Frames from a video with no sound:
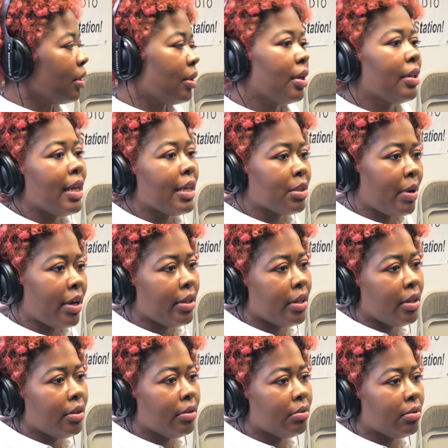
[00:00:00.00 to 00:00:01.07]
and that's why
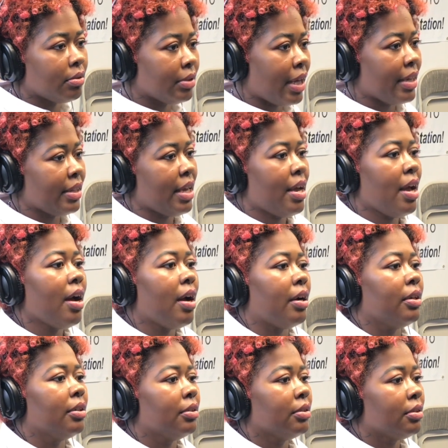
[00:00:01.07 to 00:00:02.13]
they're like they are.
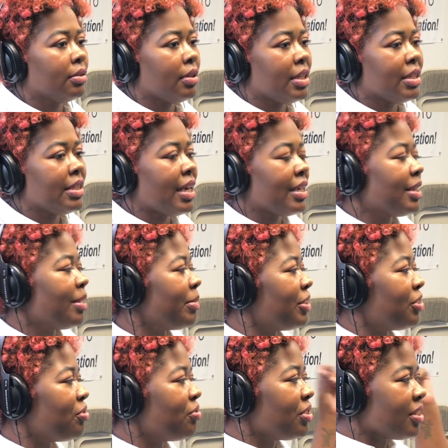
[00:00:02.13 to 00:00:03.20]
It's not something
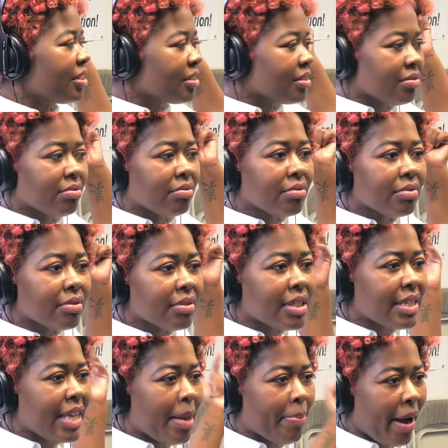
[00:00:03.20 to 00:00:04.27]
that you just
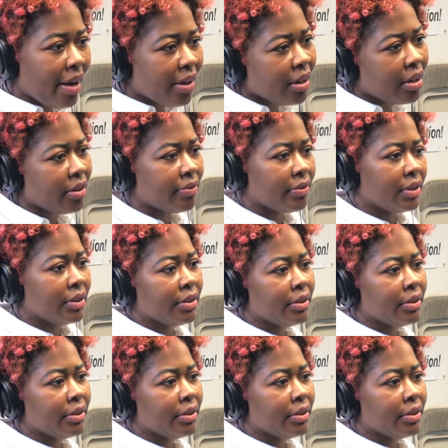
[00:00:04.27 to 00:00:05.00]
snap out of.